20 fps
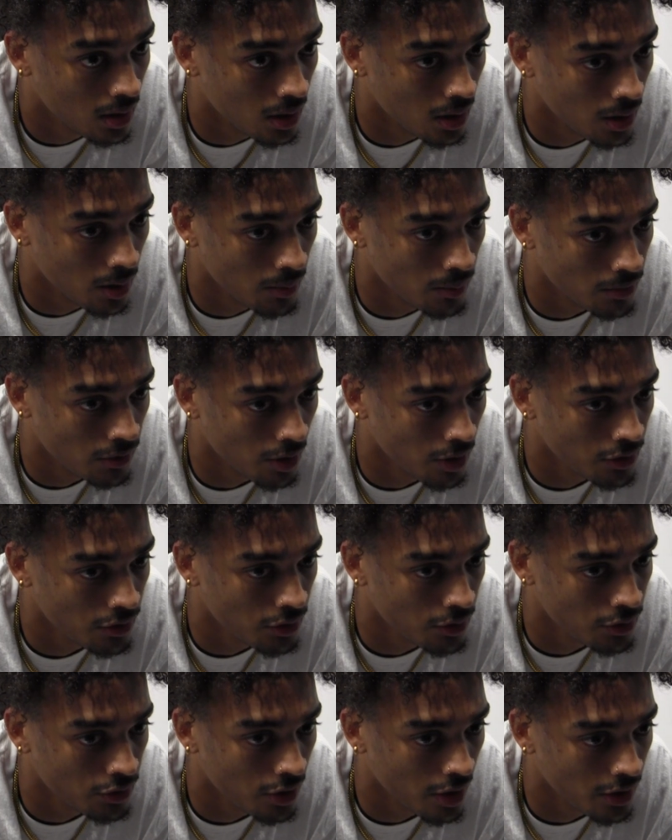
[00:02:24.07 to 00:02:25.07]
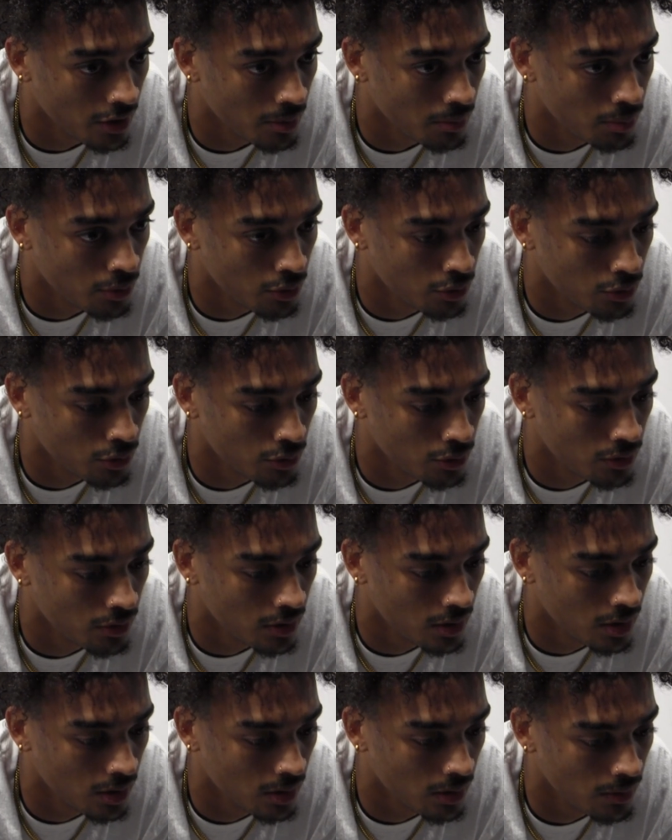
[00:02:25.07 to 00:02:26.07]
Also try to improve
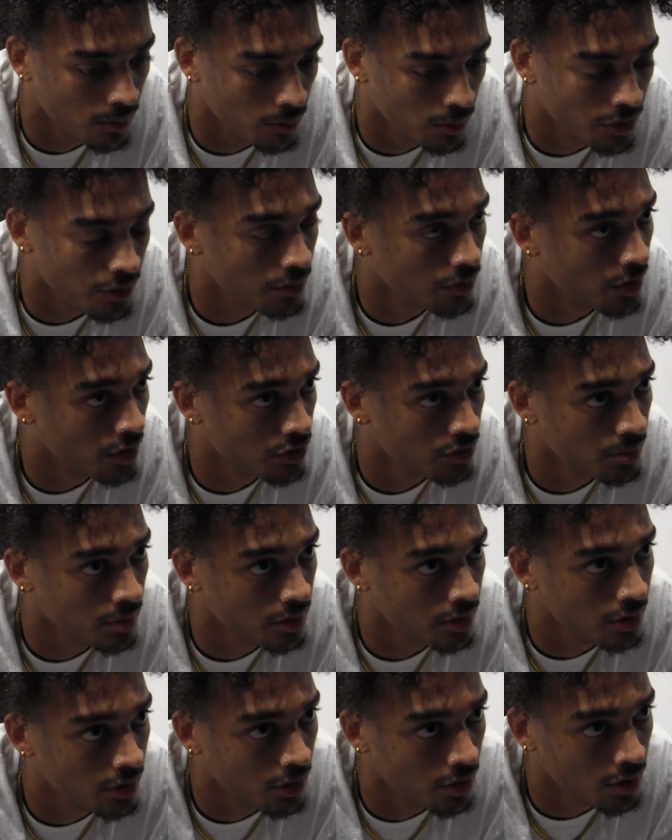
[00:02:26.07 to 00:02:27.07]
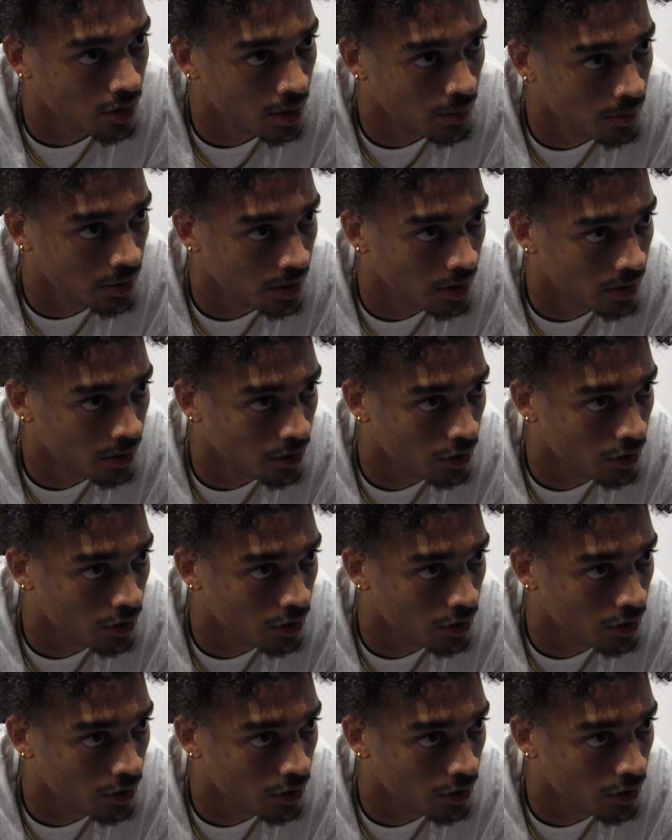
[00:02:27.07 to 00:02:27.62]
with the freshmen, coming in.